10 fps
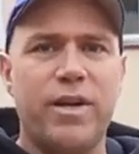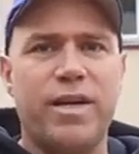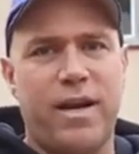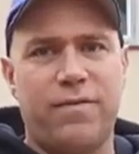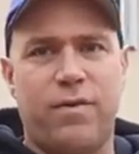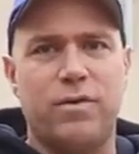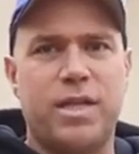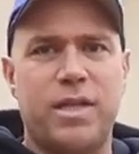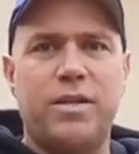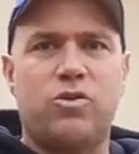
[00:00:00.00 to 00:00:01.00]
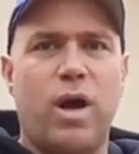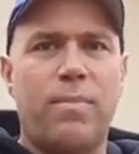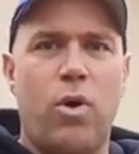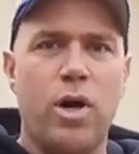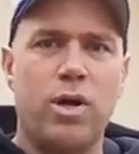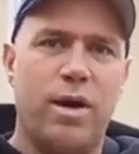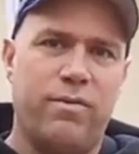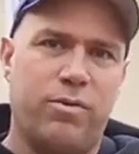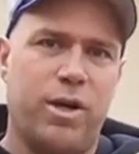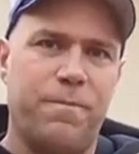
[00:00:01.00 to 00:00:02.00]
very careful, so they dropped oil
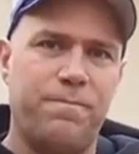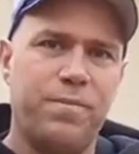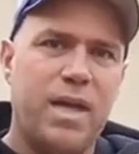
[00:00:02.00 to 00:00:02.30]
everywhere.